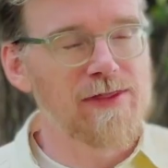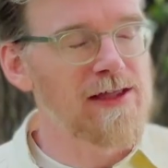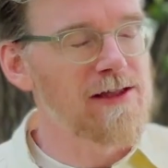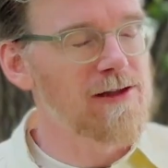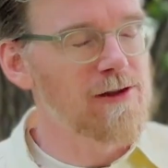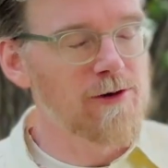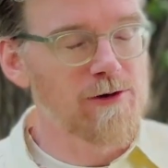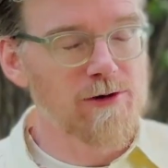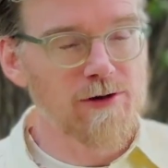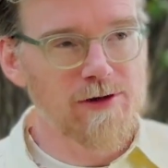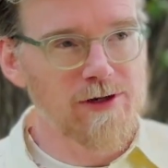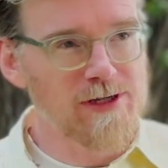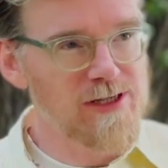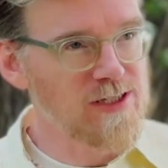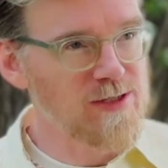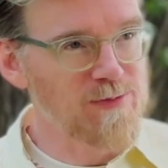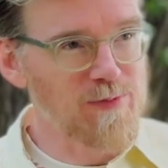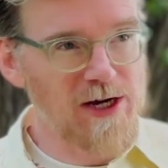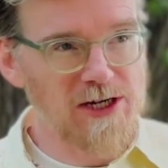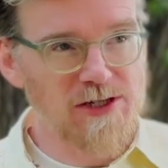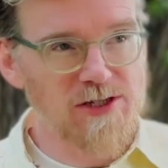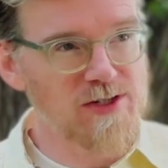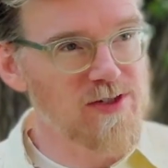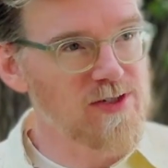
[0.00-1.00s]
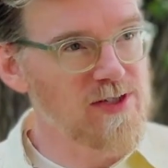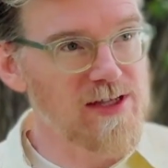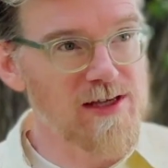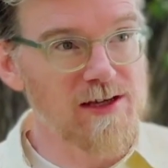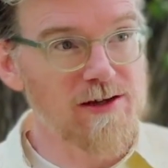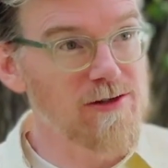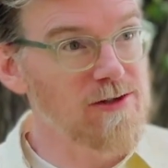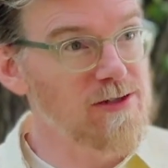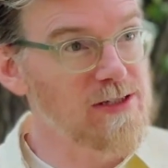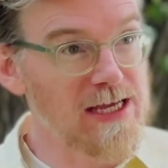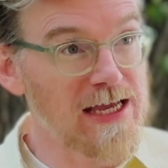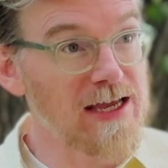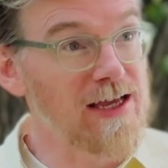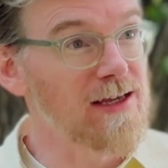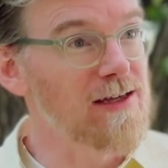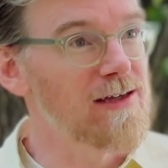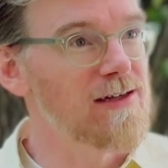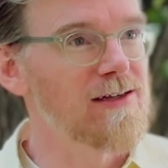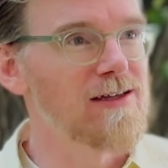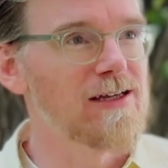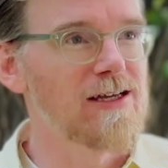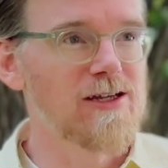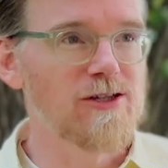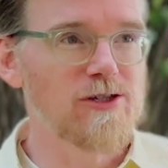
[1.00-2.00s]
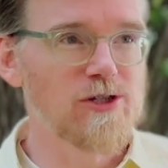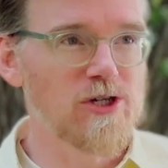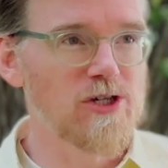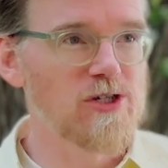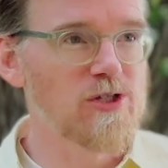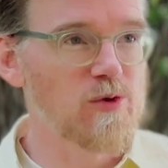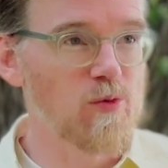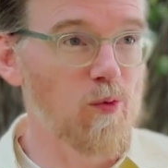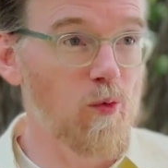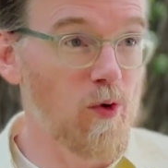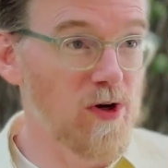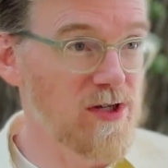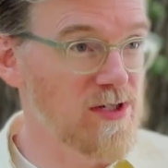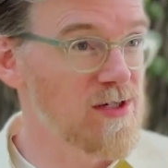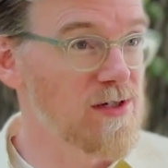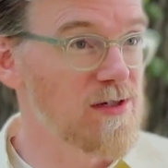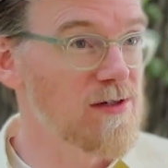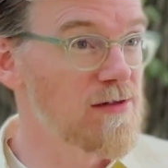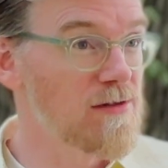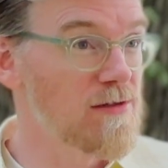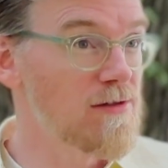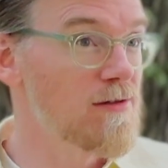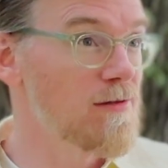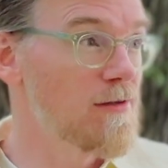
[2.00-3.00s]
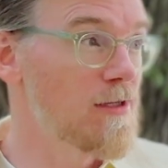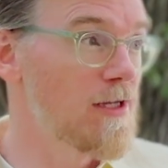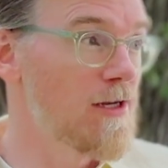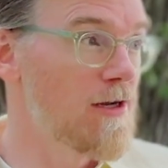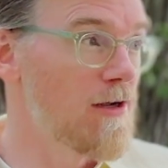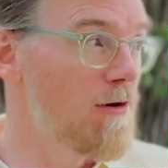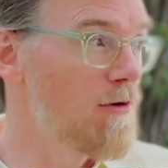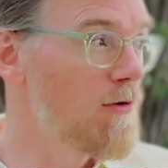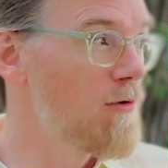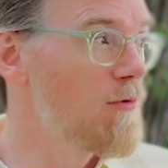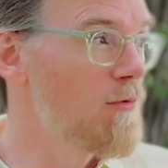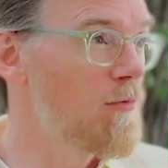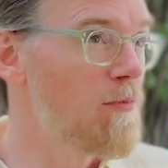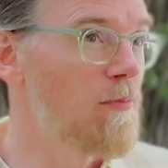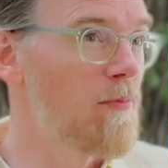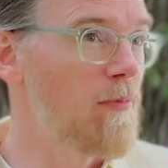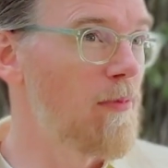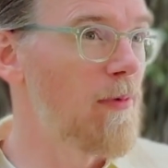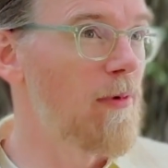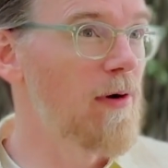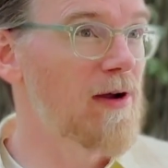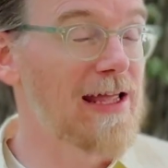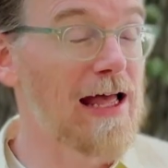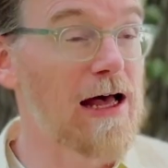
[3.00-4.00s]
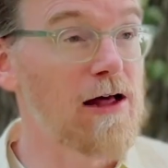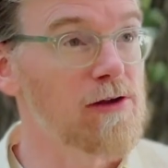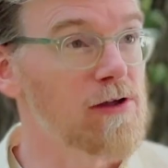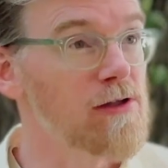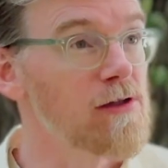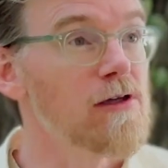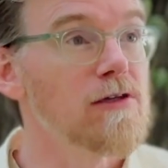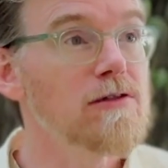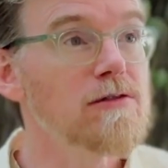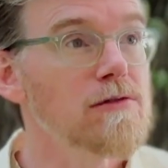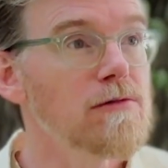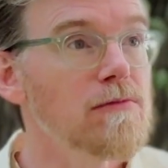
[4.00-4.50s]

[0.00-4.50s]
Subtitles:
they learned as much as they could take. It just wasn't, a calculus.